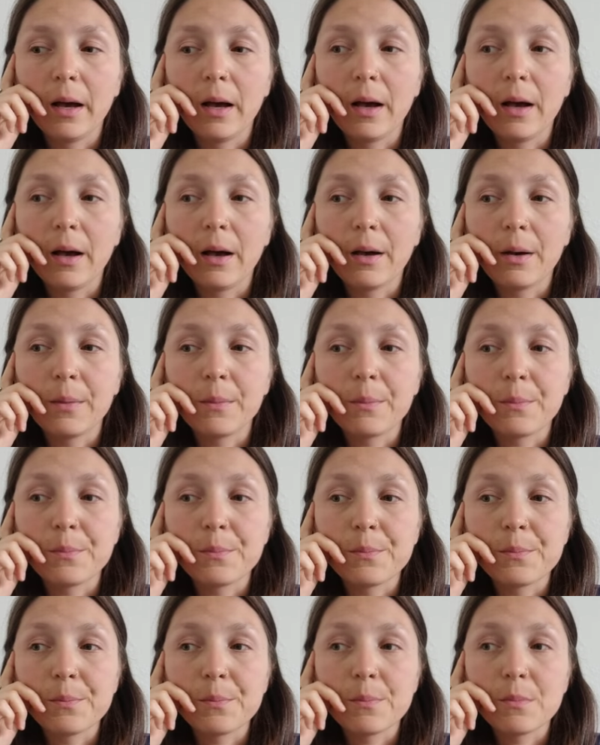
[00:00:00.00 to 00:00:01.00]

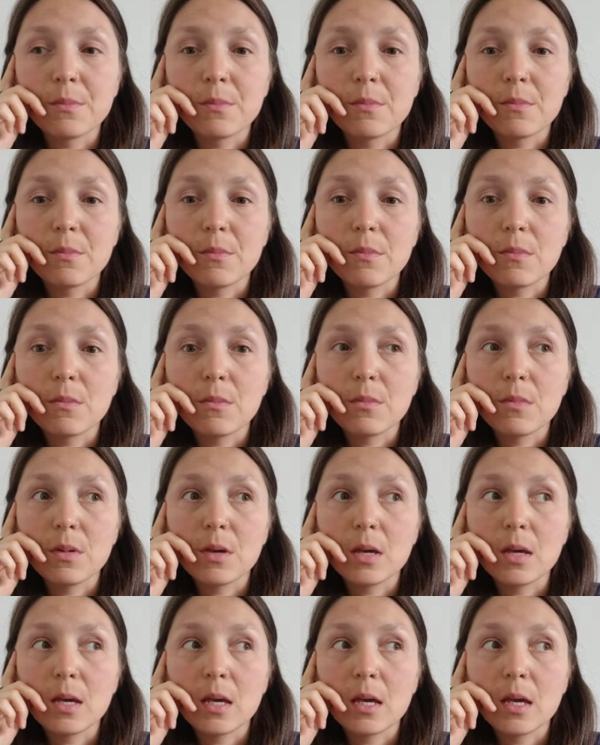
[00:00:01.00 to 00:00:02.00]
And
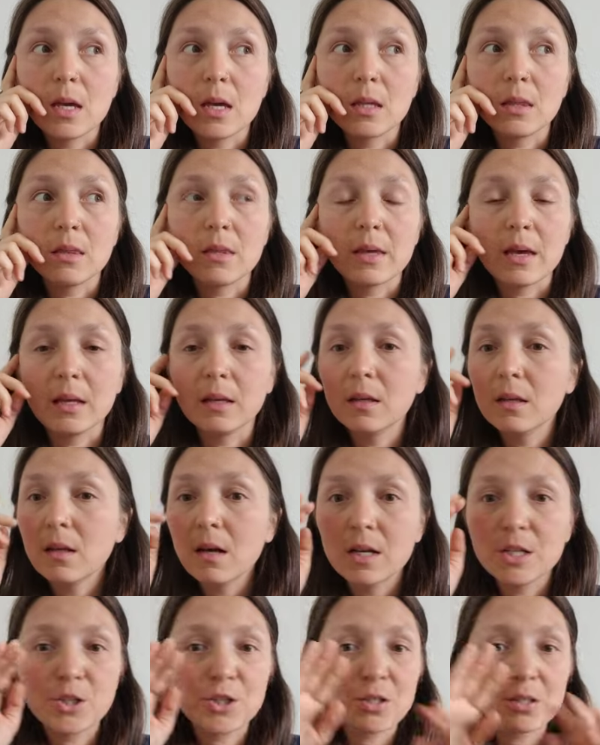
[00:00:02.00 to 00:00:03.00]
then
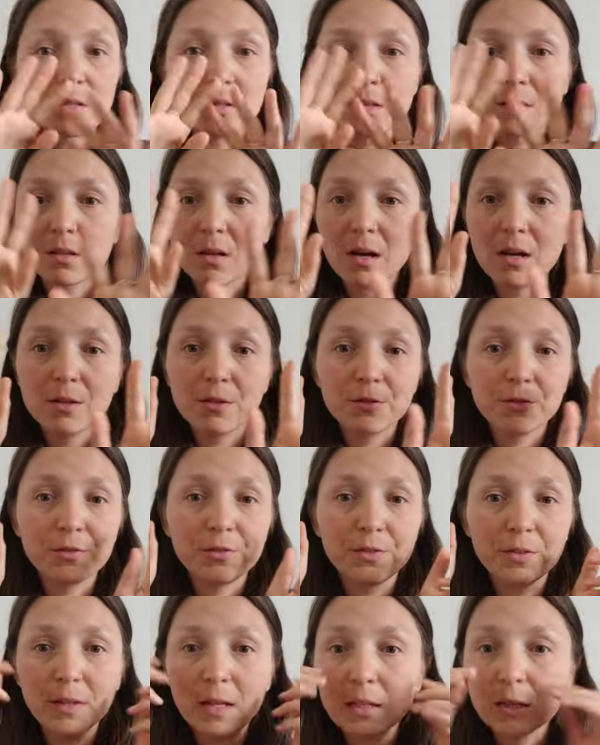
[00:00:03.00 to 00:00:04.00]
I just kind
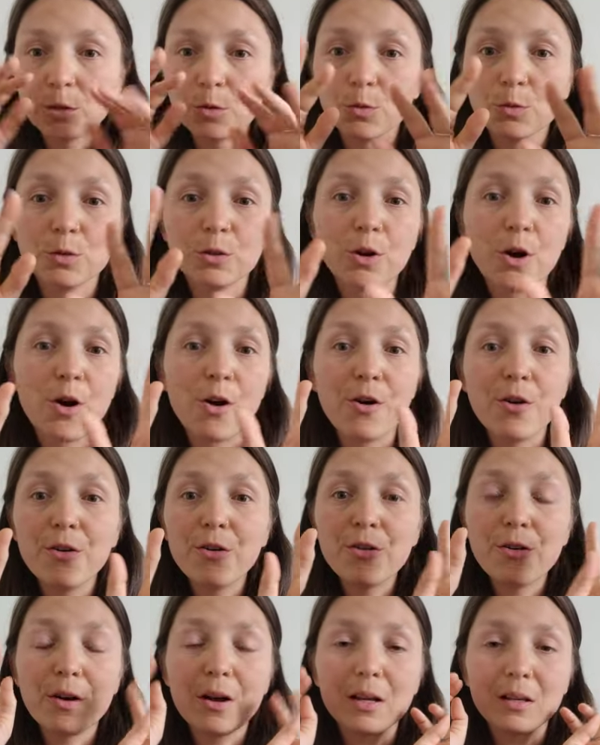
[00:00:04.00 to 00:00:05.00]
of let it all
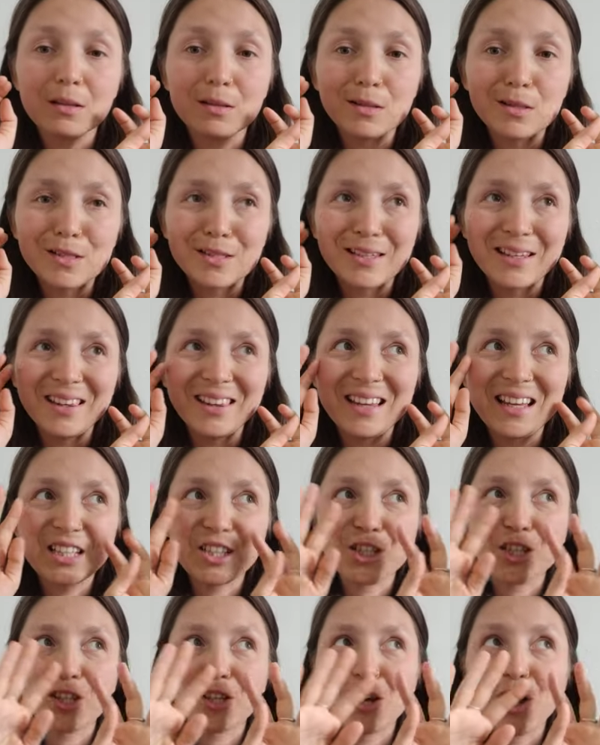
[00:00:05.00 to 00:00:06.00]
go and
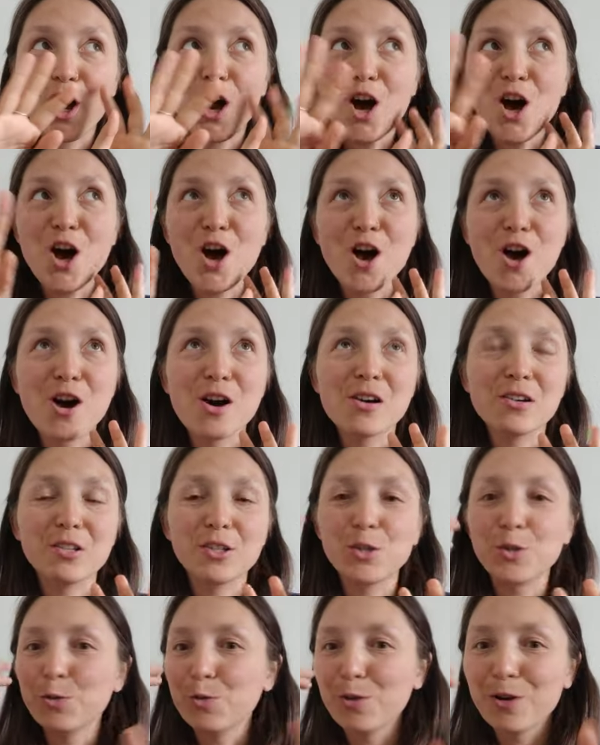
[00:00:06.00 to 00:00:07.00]
let her
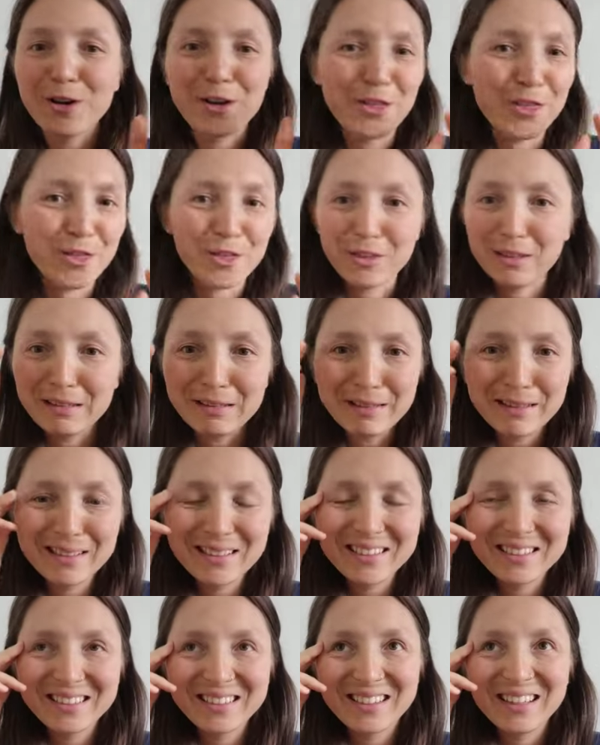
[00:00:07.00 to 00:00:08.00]
do her
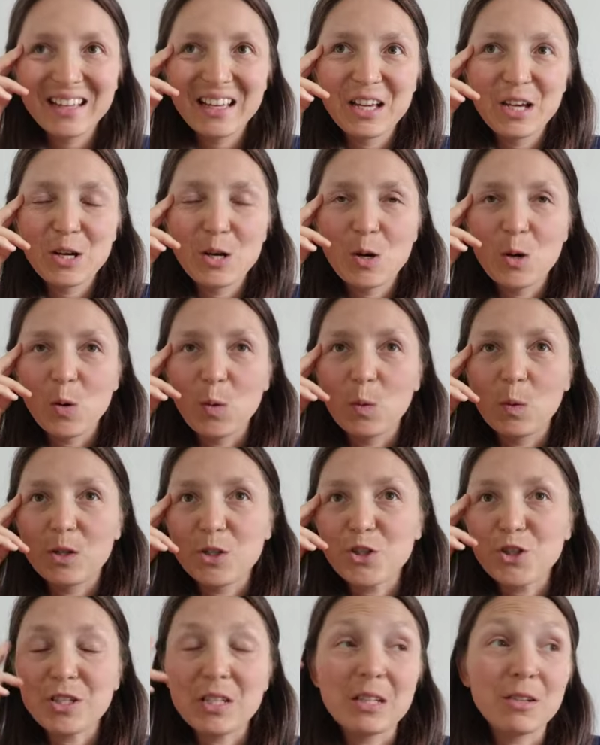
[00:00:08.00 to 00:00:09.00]
thing, where
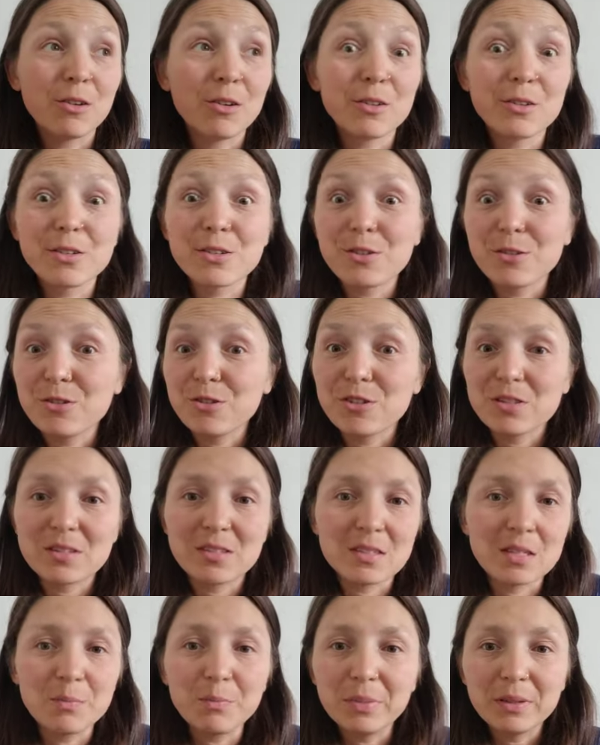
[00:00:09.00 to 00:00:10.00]
she also
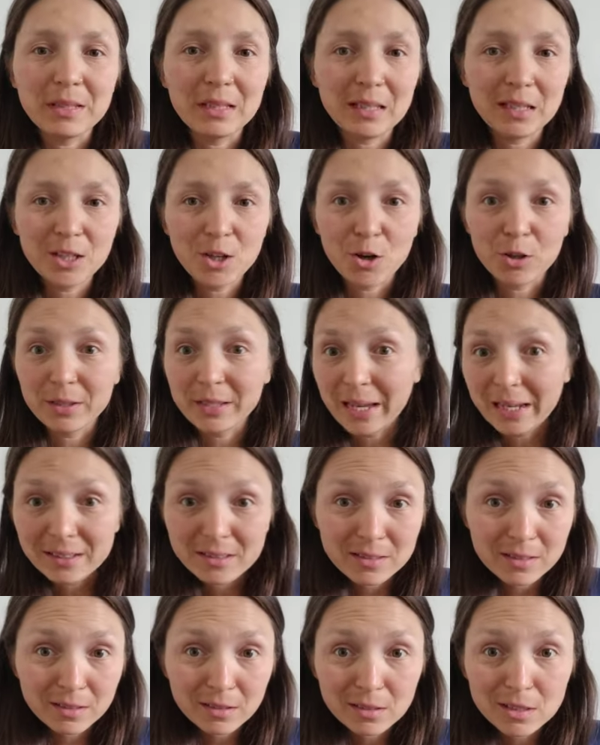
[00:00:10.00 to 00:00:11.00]
just simply
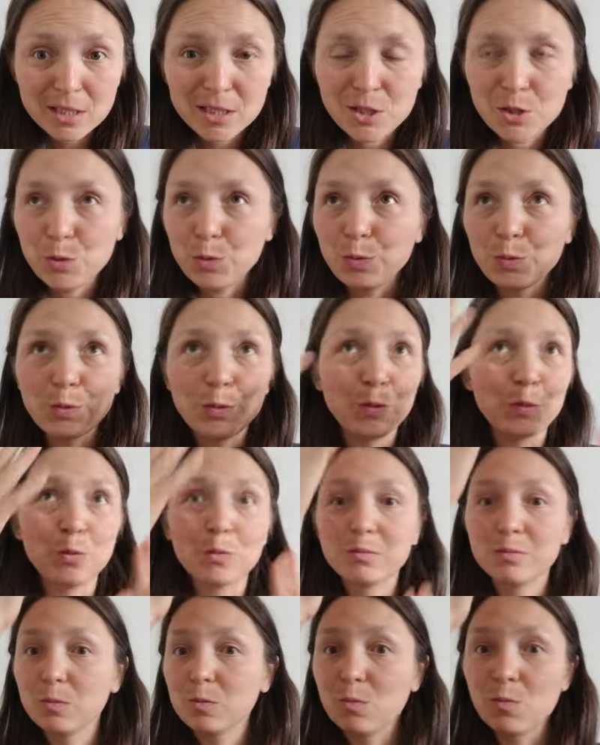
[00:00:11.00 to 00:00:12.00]
connected to